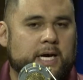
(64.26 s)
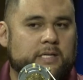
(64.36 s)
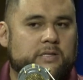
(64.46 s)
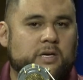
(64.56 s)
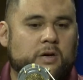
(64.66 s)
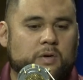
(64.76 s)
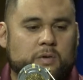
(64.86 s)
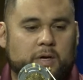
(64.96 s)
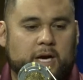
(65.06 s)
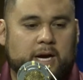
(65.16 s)
And
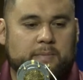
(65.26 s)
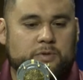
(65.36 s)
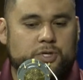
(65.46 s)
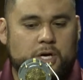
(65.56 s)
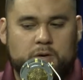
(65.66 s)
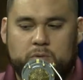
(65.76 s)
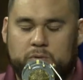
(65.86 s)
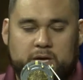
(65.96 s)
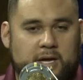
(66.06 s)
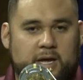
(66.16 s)
so Joe,
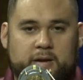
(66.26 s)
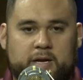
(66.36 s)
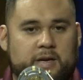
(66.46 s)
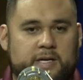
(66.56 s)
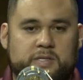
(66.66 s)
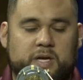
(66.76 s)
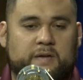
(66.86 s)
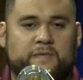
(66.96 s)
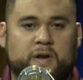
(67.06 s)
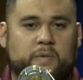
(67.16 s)
in his
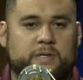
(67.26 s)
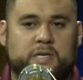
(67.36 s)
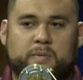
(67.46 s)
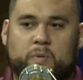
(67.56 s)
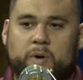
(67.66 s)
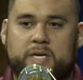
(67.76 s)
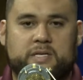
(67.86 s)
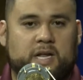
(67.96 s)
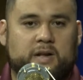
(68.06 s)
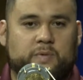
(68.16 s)
infinite wisdom and what he
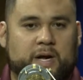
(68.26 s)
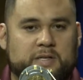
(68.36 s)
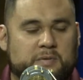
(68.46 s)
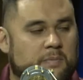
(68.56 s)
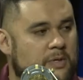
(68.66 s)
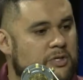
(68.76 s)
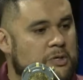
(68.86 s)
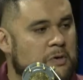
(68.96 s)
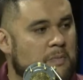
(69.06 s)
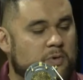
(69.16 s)
did when I was a
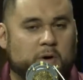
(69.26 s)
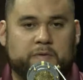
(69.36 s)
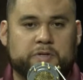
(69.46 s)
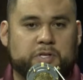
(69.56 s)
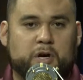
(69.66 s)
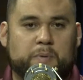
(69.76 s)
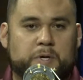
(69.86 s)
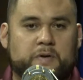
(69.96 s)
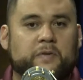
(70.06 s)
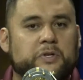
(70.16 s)
student 12 years ago at
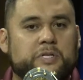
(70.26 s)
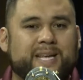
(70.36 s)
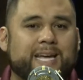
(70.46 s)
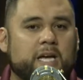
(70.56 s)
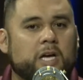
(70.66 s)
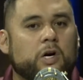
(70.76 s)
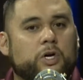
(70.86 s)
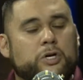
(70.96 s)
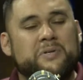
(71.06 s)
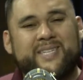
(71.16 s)
Purdue University,
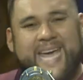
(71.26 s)
used